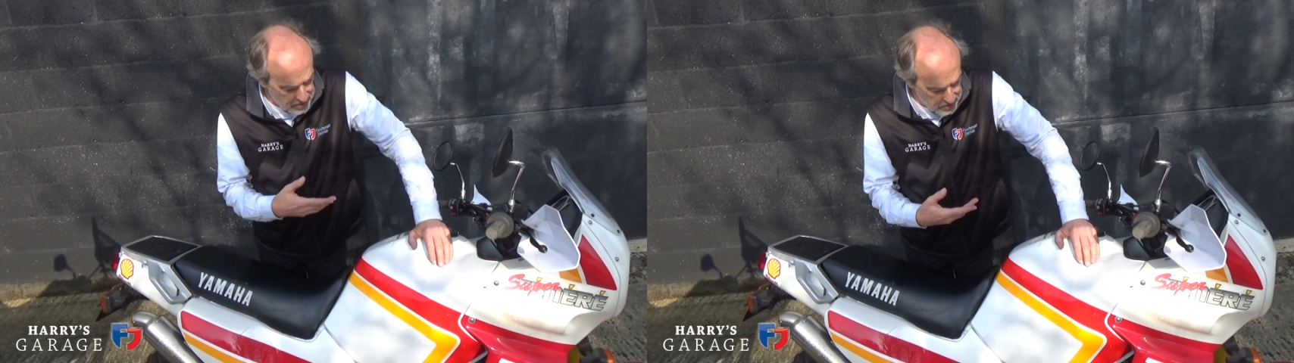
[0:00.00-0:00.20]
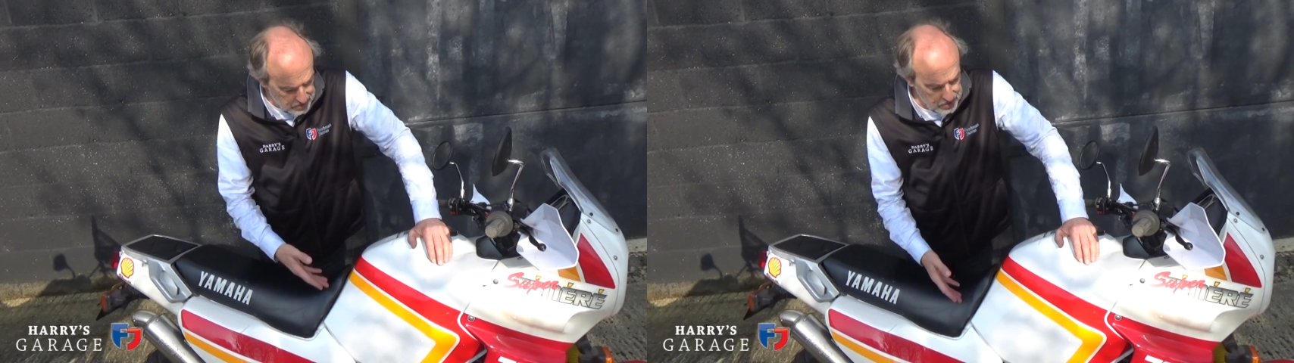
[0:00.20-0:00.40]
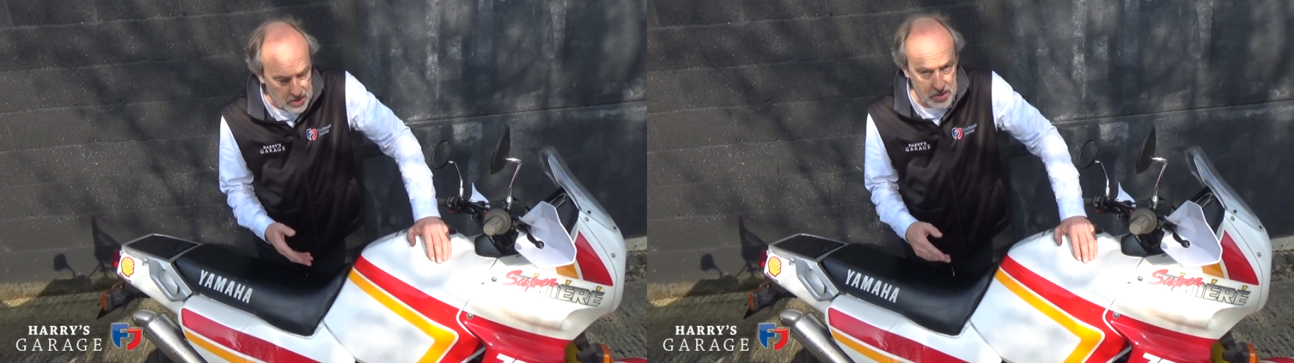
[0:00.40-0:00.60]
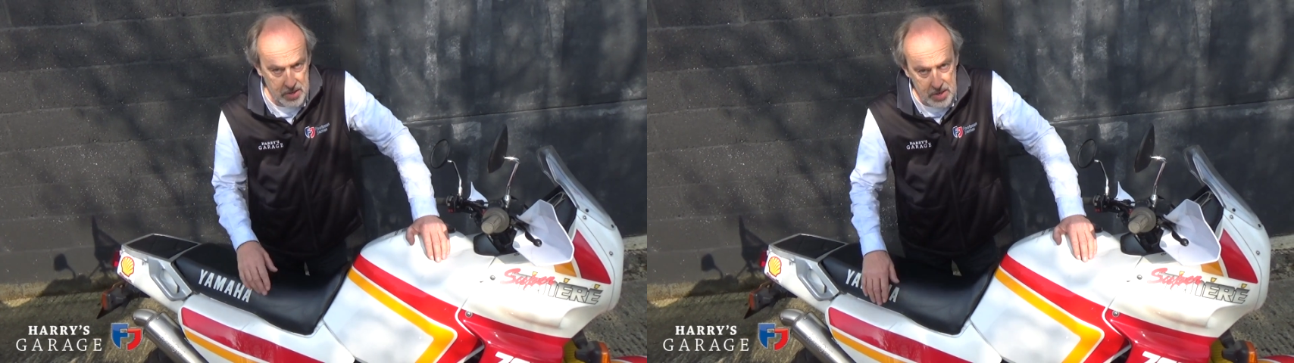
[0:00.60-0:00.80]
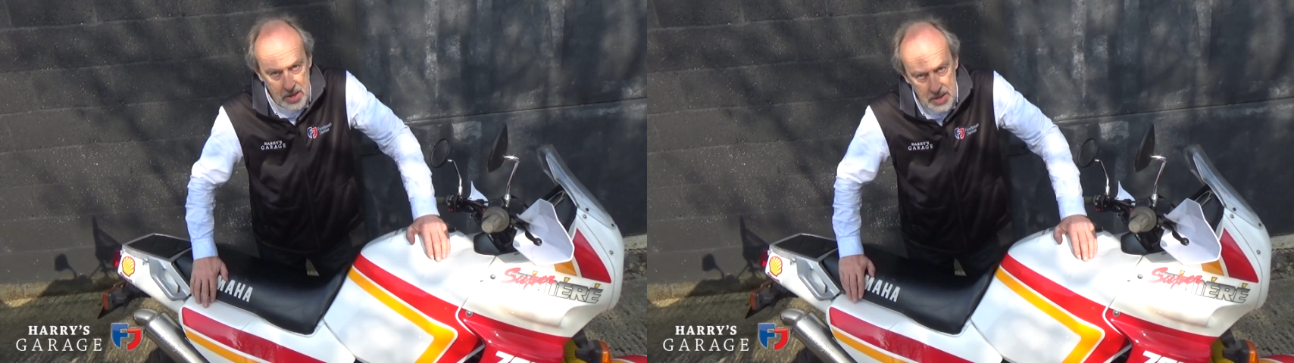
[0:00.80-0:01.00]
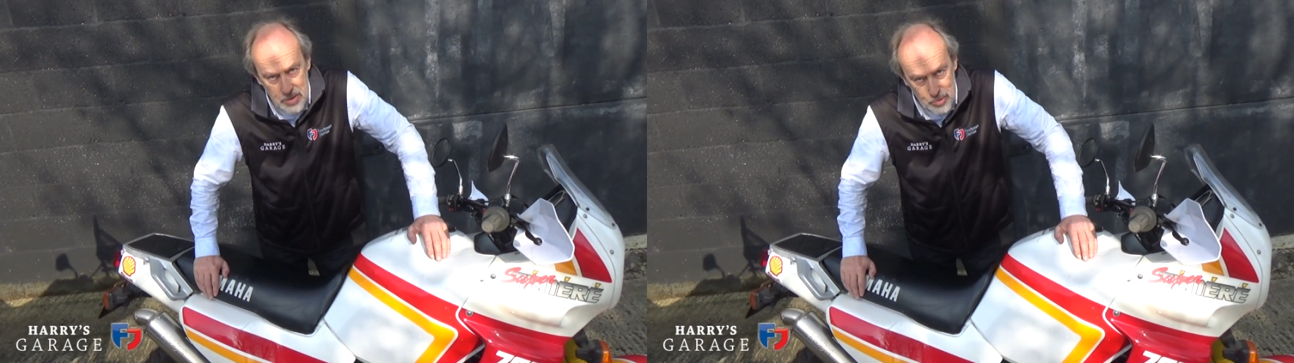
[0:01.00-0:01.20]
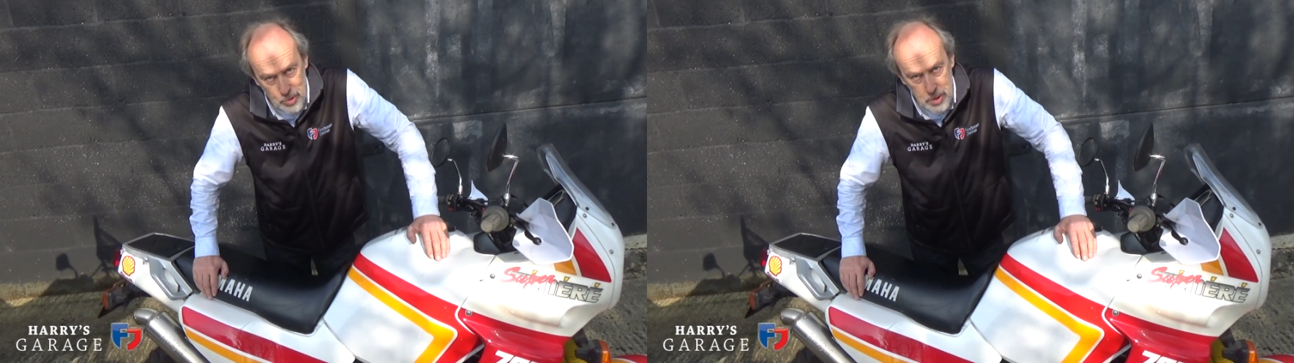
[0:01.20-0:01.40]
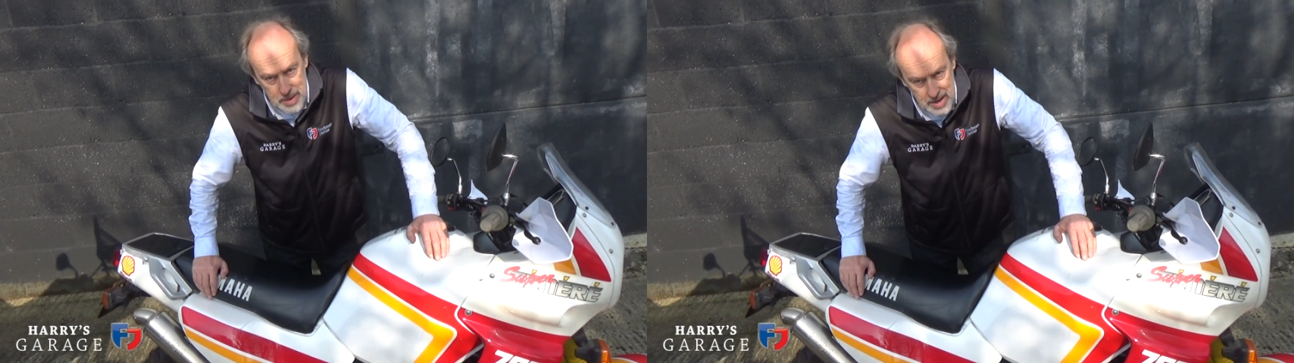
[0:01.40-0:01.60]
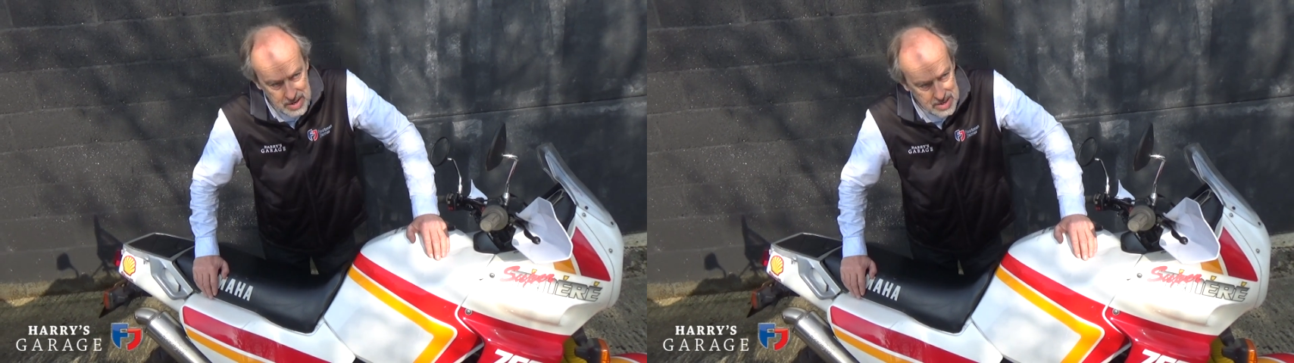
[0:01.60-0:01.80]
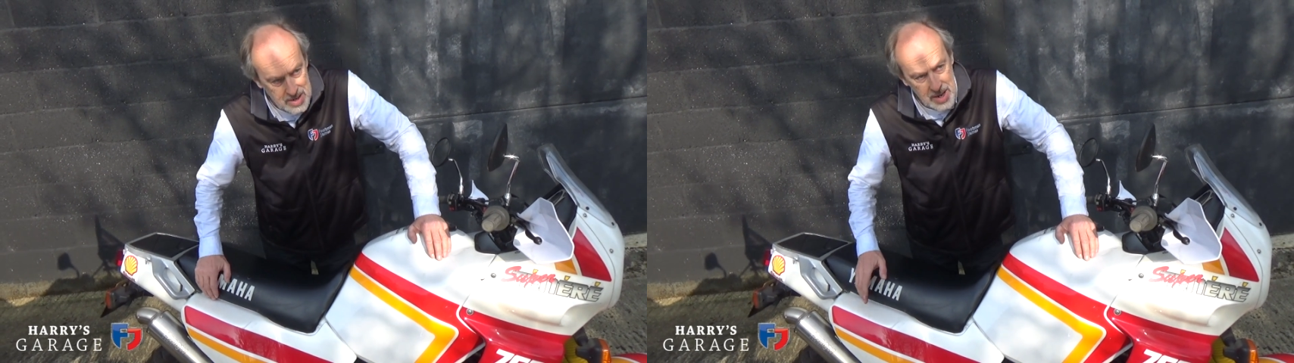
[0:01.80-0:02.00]
This is 69
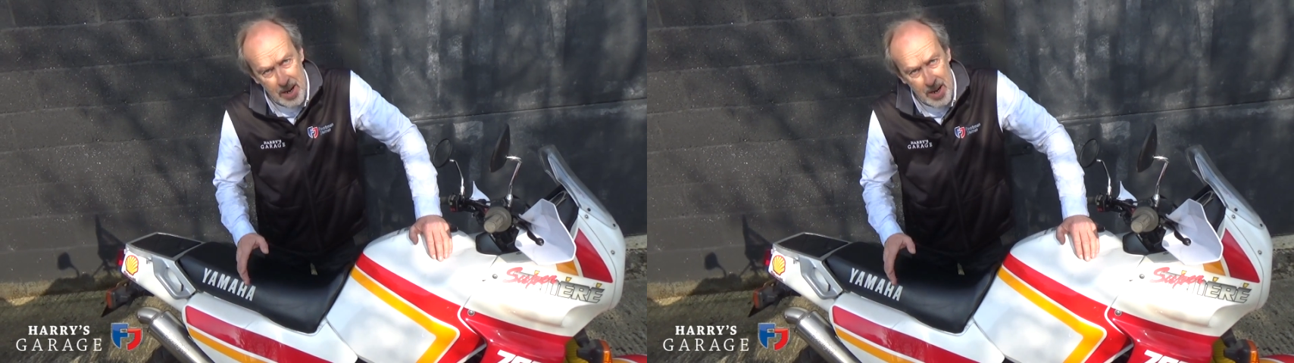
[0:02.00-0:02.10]
horsepower.